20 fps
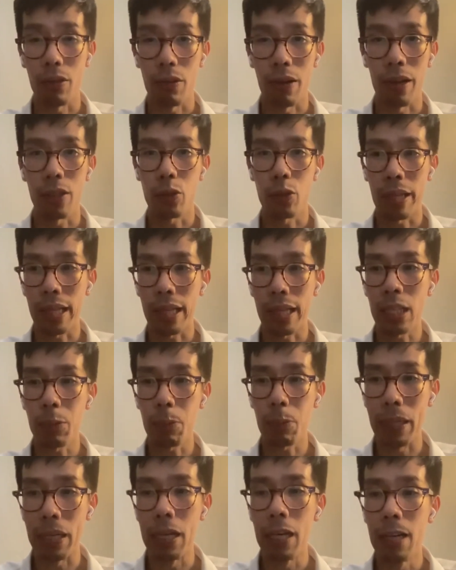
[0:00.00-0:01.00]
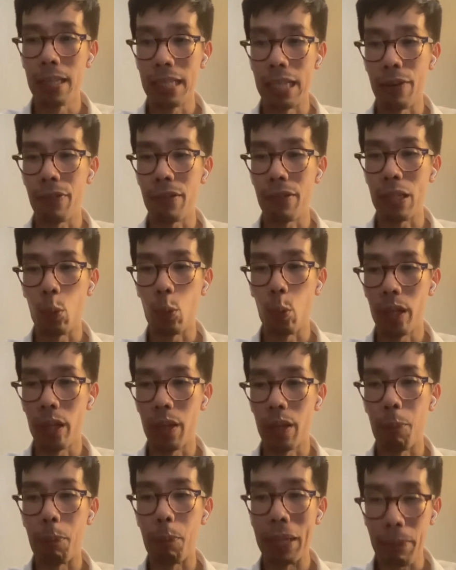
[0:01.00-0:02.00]
Right, so I think that's been definitely one of
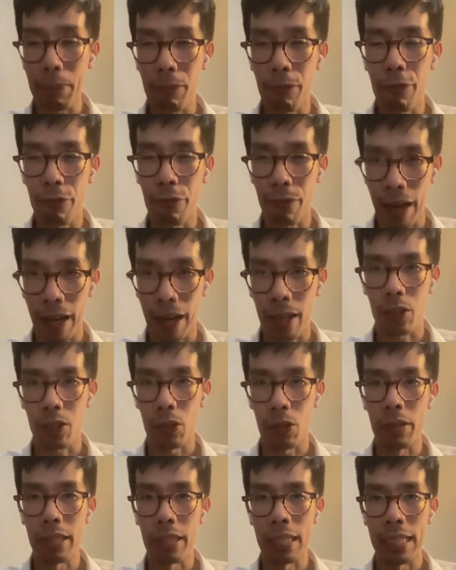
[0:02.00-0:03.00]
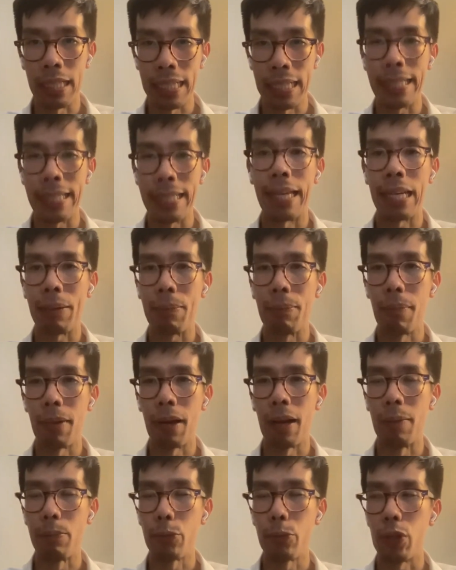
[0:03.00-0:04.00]
the big factors in getting
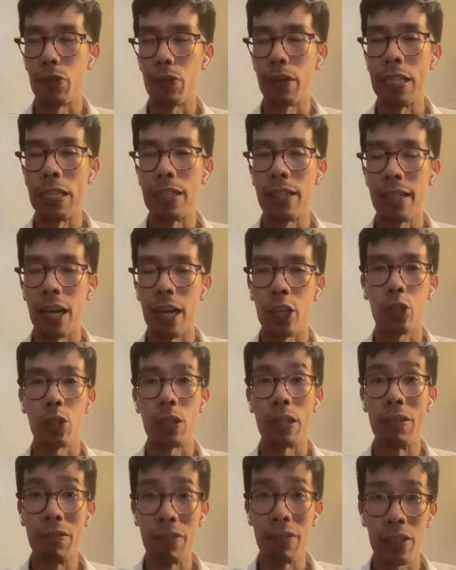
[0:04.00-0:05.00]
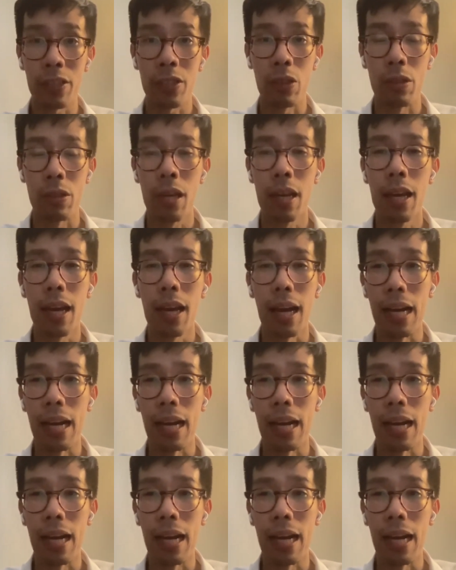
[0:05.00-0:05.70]
sort of international investors